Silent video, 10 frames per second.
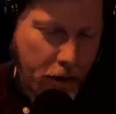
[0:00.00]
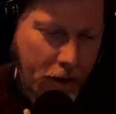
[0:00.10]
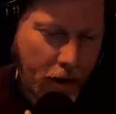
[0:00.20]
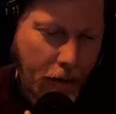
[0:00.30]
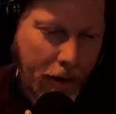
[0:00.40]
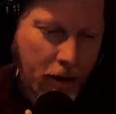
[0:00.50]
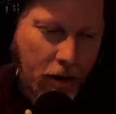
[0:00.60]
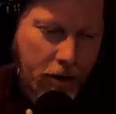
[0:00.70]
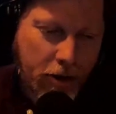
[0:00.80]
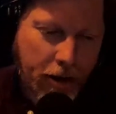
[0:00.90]
talked a lot
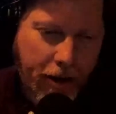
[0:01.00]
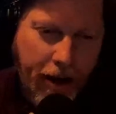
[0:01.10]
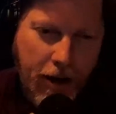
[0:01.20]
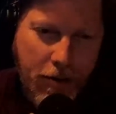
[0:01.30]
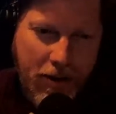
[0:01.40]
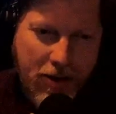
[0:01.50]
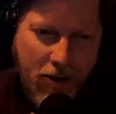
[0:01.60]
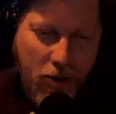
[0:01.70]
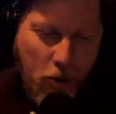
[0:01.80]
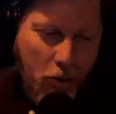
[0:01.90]
about Johnny Cash, but this is
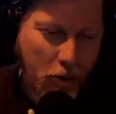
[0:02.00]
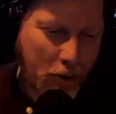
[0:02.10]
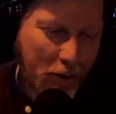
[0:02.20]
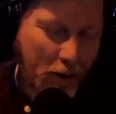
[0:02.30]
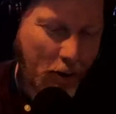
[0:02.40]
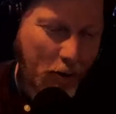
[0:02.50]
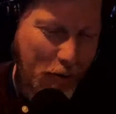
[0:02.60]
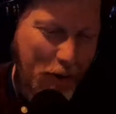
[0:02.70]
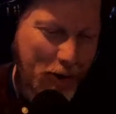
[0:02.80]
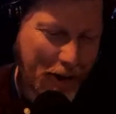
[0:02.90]
the local
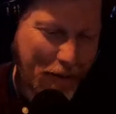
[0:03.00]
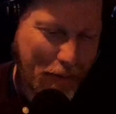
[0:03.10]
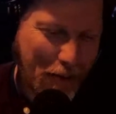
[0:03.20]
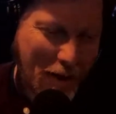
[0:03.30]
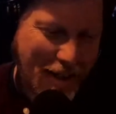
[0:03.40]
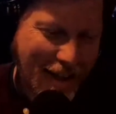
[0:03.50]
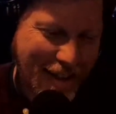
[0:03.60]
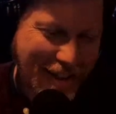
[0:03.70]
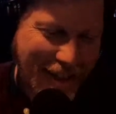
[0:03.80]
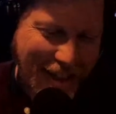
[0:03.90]
music
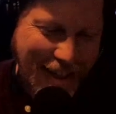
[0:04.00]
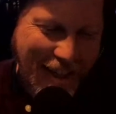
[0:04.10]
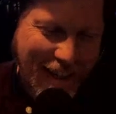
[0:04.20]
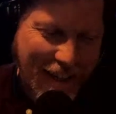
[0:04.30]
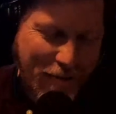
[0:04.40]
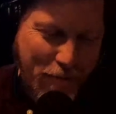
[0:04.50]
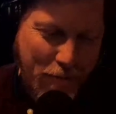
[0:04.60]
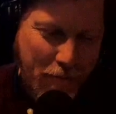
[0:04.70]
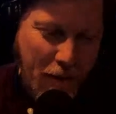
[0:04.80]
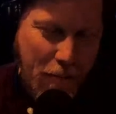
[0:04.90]
podcast.
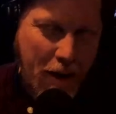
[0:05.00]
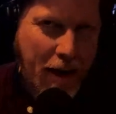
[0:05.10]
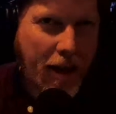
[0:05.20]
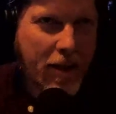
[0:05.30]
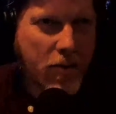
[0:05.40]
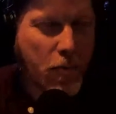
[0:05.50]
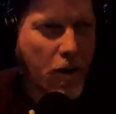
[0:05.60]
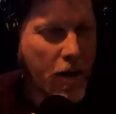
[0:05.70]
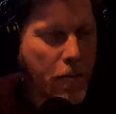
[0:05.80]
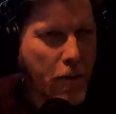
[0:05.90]
And that's
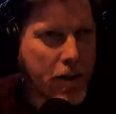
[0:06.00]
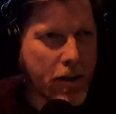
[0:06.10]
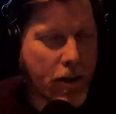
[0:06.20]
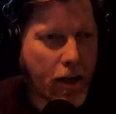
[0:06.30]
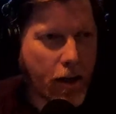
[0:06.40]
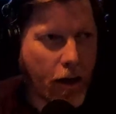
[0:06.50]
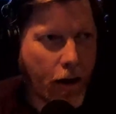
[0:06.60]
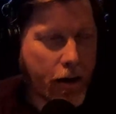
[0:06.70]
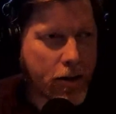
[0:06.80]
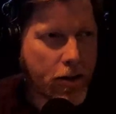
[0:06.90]
one of the places that
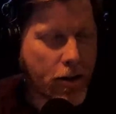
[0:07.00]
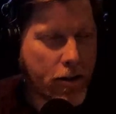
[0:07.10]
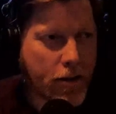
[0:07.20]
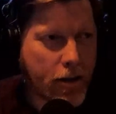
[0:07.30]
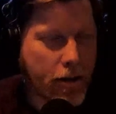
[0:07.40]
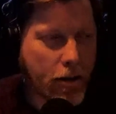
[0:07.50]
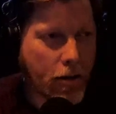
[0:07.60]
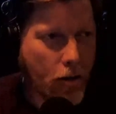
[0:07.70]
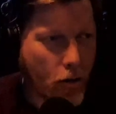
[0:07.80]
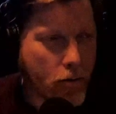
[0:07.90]
I consider it's a
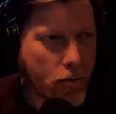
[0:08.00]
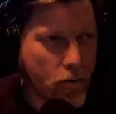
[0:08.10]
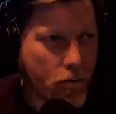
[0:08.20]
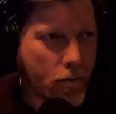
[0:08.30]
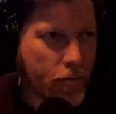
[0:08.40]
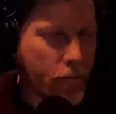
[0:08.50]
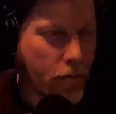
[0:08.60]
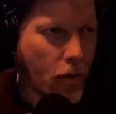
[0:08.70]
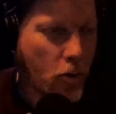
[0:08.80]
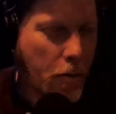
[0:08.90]
local
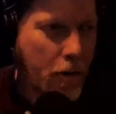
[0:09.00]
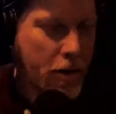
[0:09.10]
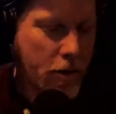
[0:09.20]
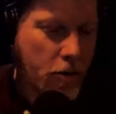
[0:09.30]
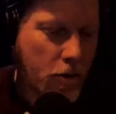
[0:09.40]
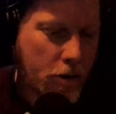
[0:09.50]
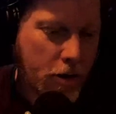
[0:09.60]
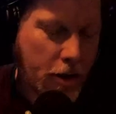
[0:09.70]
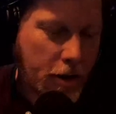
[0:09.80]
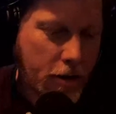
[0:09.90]
place in New York
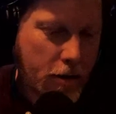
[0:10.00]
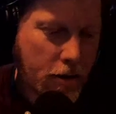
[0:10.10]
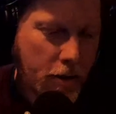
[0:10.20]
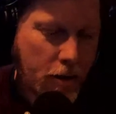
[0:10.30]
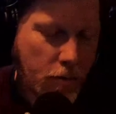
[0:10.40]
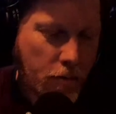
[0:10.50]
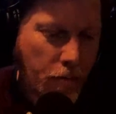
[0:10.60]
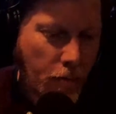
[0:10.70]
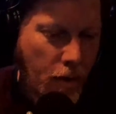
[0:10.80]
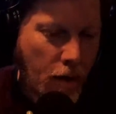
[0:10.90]
City. It's,
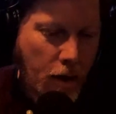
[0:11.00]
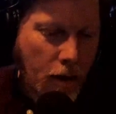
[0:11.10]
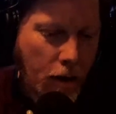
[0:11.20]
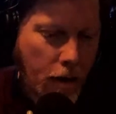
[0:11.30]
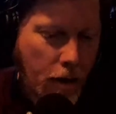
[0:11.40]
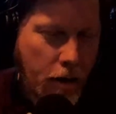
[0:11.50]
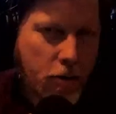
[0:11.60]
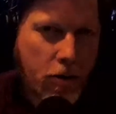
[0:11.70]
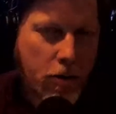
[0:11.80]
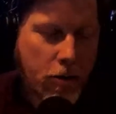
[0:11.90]

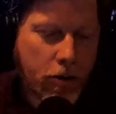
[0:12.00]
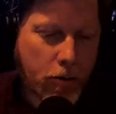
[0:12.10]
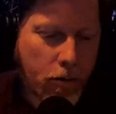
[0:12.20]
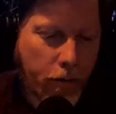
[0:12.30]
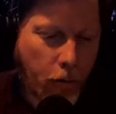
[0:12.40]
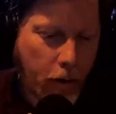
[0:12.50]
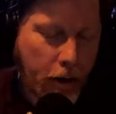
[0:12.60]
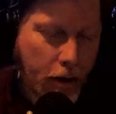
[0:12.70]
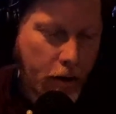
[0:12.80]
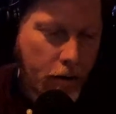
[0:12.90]
it's just, you want to
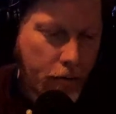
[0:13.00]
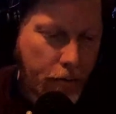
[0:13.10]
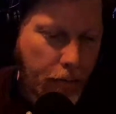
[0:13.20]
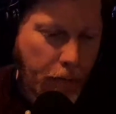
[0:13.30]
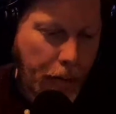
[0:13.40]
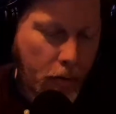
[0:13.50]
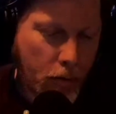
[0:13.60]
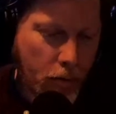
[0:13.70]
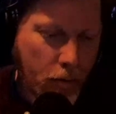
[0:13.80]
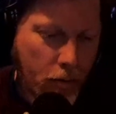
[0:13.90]
hear people
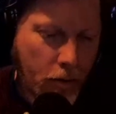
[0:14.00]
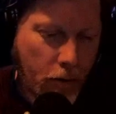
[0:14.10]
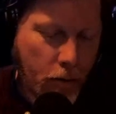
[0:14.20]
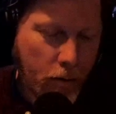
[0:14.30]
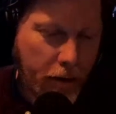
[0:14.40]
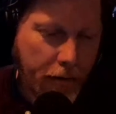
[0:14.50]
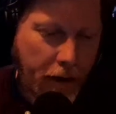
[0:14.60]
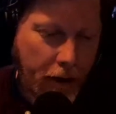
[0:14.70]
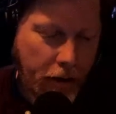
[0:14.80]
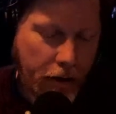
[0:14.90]
who live
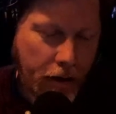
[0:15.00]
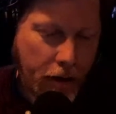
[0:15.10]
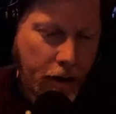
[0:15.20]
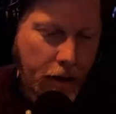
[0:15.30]
there, and,